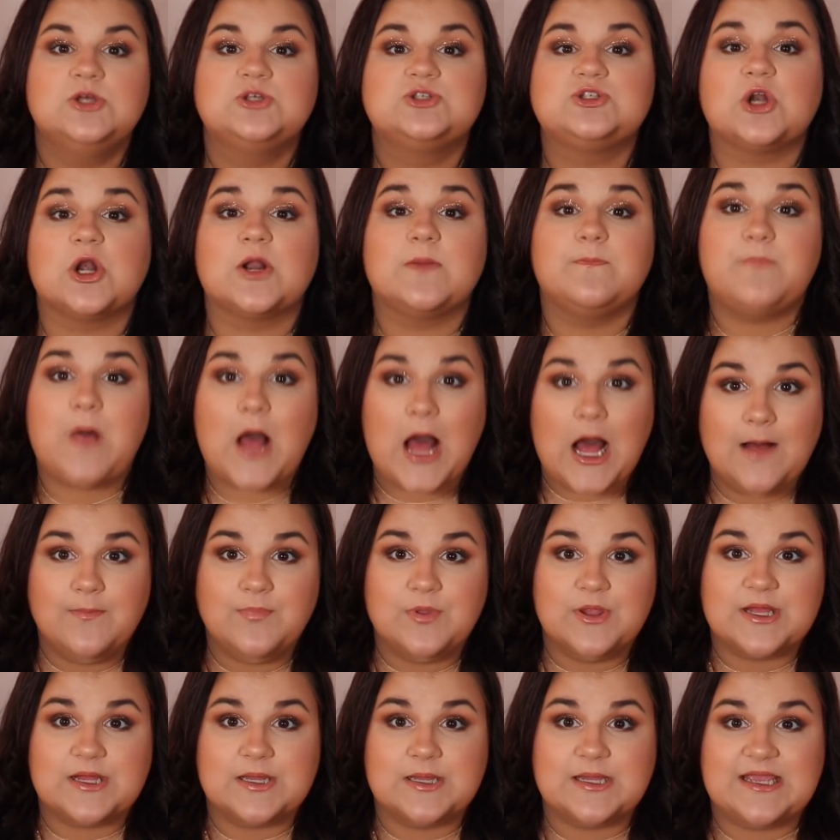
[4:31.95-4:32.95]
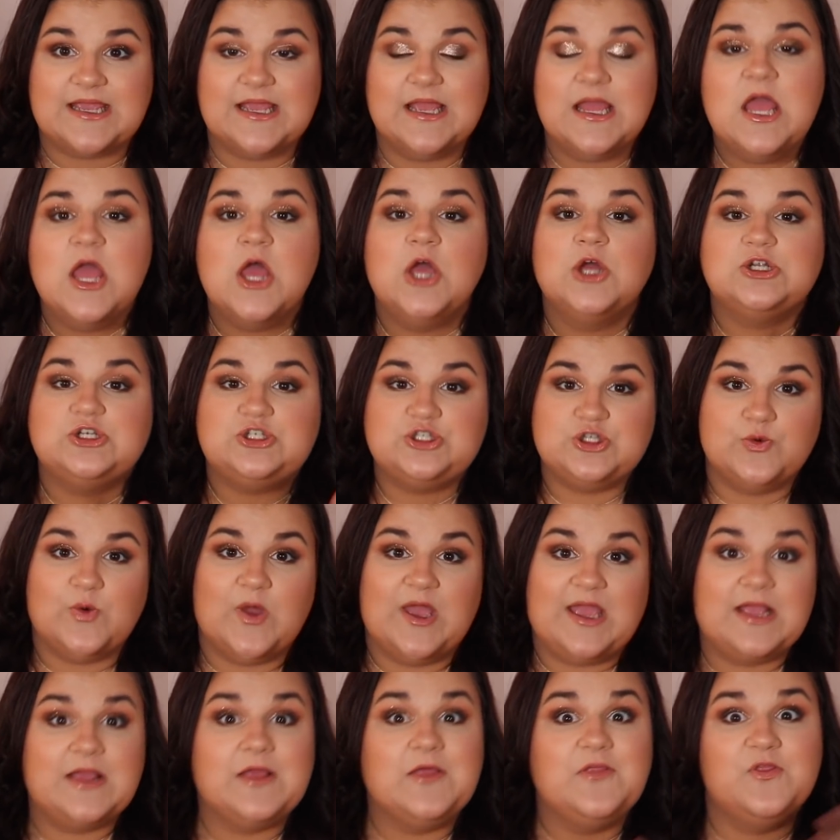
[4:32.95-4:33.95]
started publicly
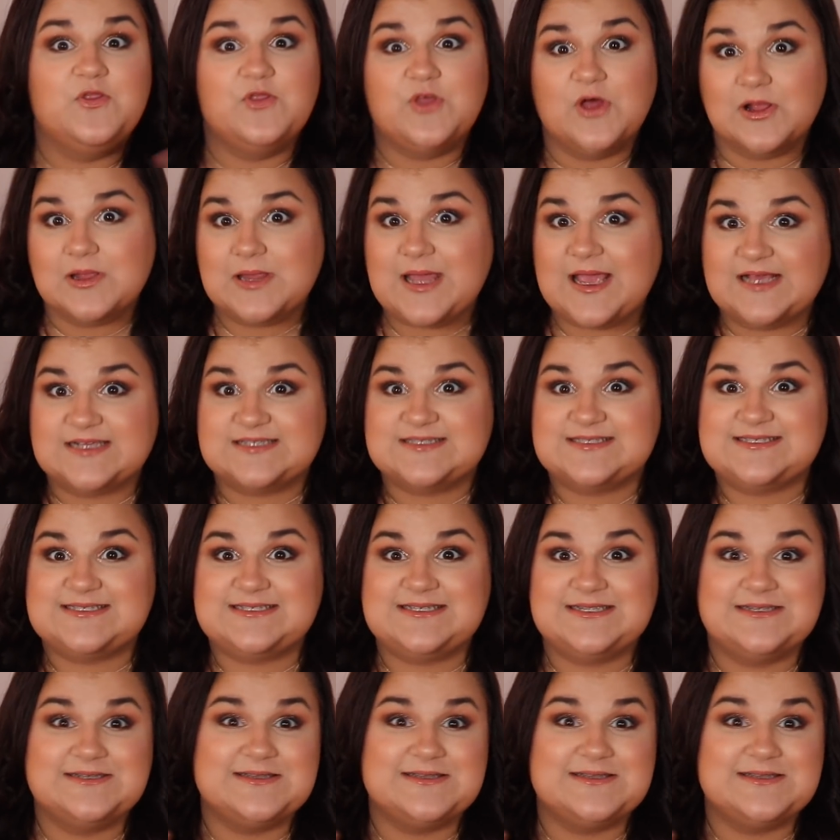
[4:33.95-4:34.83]
doing the list.